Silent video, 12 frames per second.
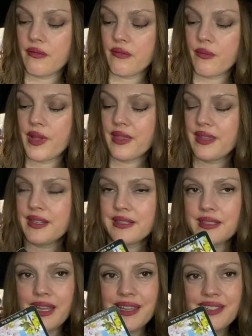when things
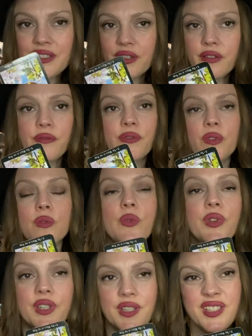take a turn for the
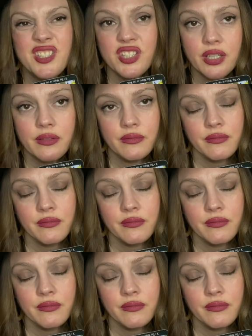worst,